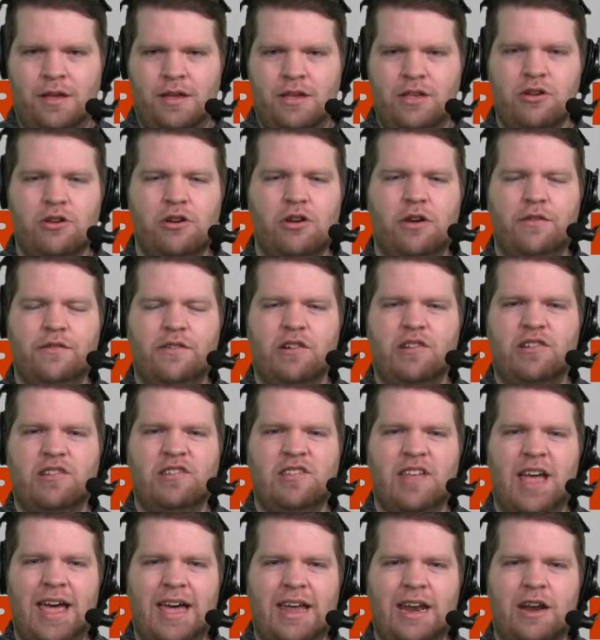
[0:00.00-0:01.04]
You could have just
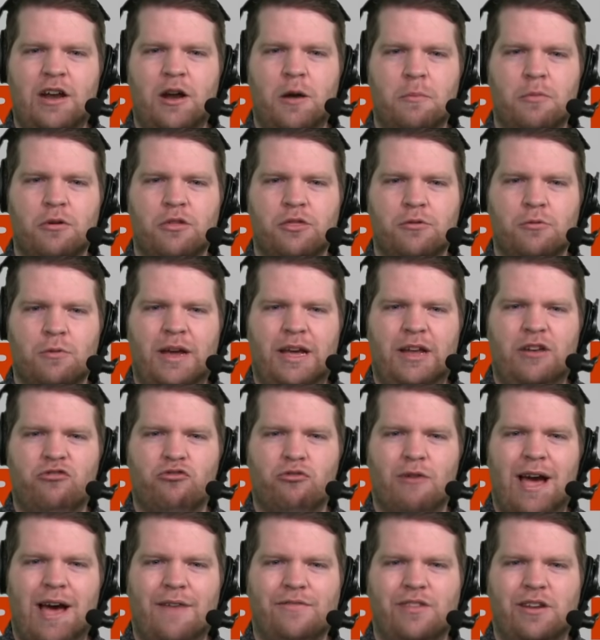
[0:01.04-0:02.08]
stayed at number three and
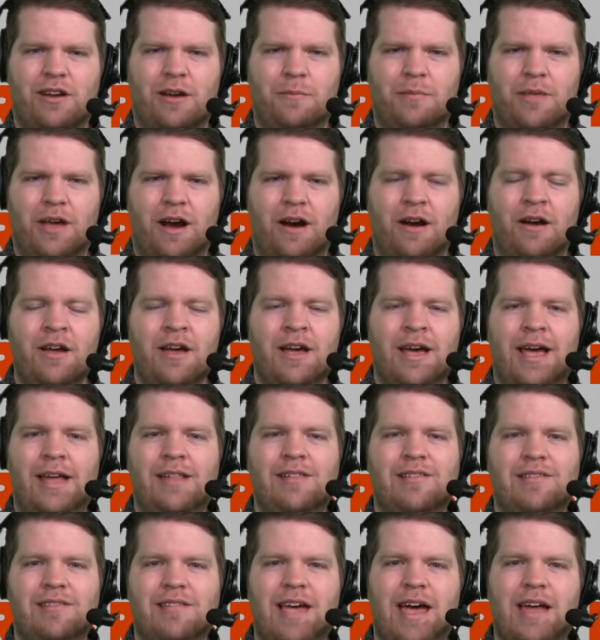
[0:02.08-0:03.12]
drafted him there.
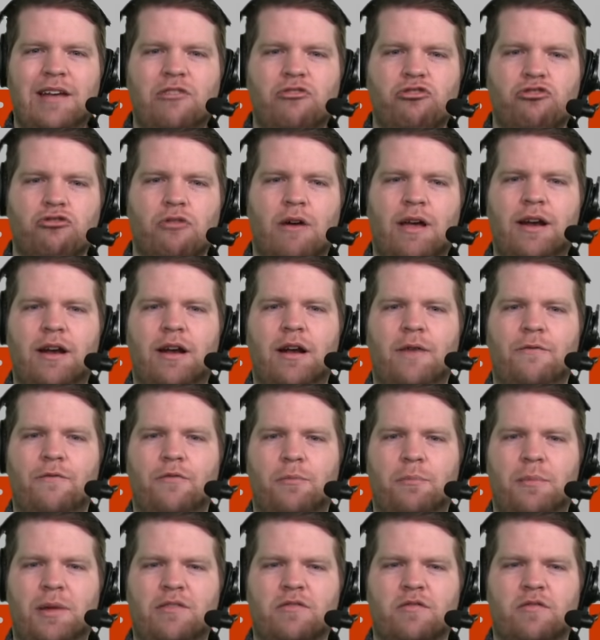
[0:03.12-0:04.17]
Instead, you traded up
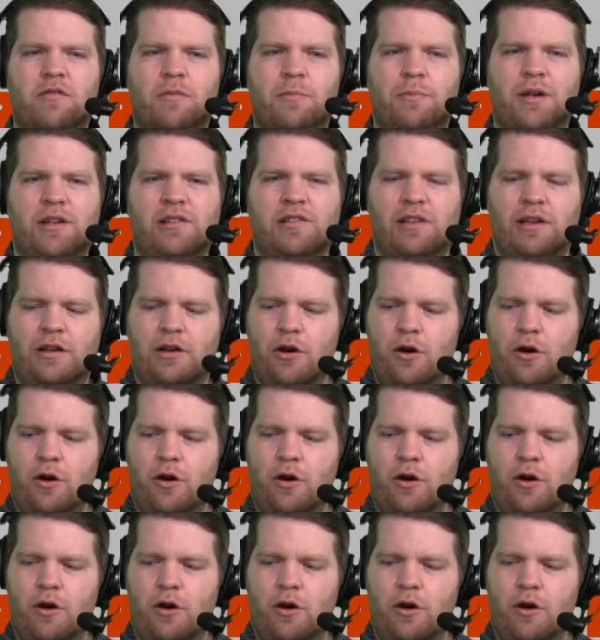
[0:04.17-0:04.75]
for Mitchell Trubisky.